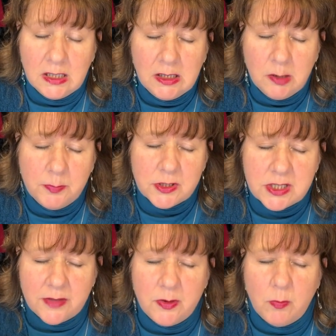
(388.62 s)
I hope there's
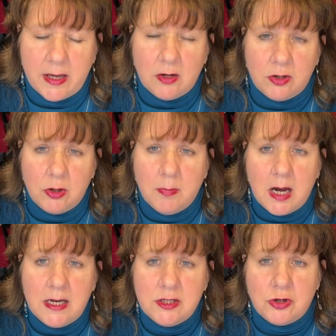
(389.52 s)
nothing weighing on your
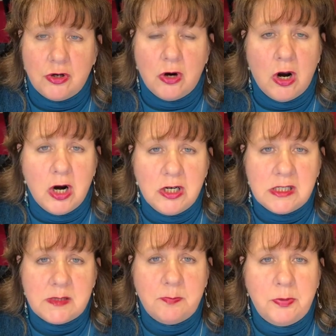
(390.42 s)
minds or your
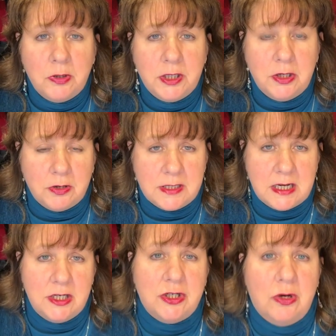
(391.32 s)
hearts, pulling your
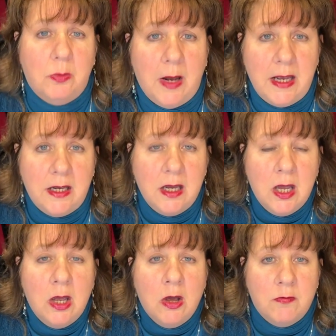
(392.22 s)
attention away
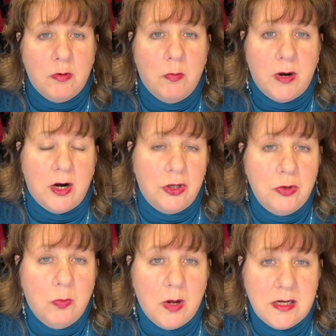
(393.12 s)
from where
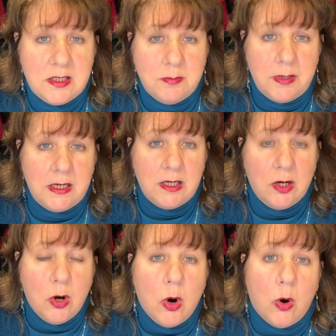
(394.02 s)
you want it to
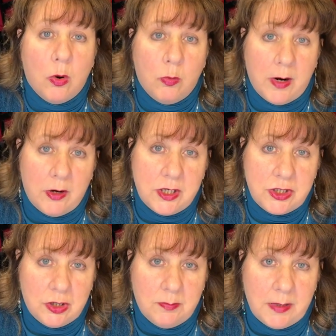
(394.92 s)
be or where it
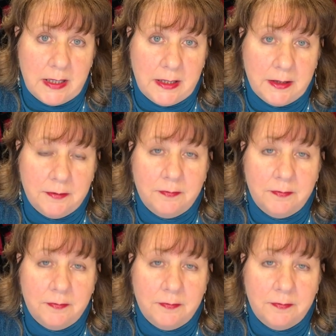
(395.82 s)
should be.